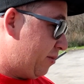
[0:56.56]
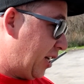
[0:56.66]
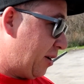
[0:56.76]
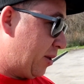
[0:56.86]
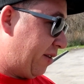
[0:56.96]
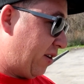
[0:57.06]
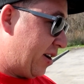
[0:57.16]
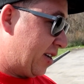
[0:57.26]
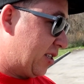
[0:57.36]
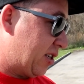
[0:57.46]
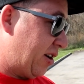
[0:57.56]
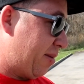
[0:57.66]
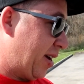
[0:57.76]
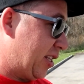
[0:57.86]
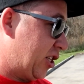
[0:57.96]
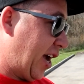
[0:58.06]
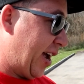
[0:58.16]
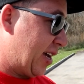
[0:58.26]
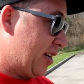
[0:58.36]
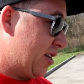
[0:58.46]
genuinely very concerned about the
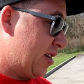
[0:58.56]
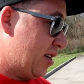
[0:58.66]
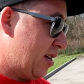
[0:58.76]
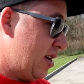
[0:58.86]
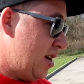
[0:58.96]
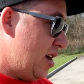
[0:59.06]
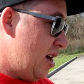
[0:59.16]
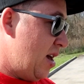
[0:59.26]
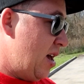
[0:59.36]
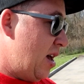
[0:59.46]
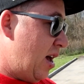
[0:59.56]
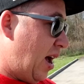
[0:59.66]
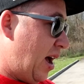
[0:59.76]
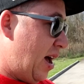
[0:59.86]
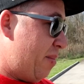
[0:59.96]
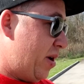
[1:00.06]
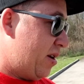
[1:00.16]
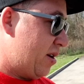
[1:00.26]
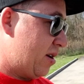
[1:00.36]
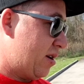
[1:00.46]
jack.
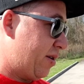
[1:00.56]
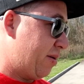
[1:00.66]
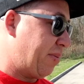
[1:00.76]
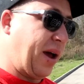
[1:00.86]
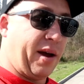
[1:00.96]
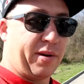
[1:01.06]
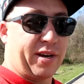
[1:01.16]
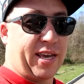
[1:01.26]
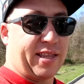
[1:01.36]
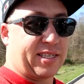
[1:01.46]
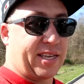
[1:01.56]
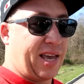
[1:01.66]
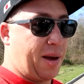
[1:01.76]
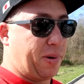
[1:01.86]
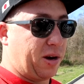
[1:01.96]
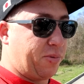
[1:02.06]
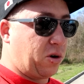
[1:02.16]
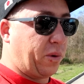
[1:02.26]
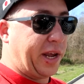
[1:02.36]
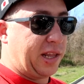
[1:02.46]
But we're going to get this thing up. I'm going to put
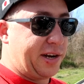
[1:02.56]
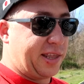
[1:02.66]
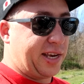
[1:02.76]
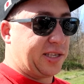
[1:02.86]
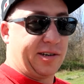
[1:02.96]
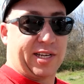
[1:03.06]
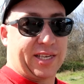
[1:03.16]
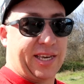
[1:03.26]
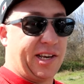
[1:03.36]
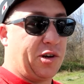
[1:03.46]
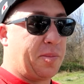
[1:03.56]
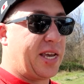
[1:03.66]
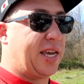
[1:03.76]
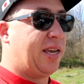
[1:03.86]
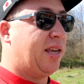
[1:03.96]
a wheel under there so it doesn't kill me.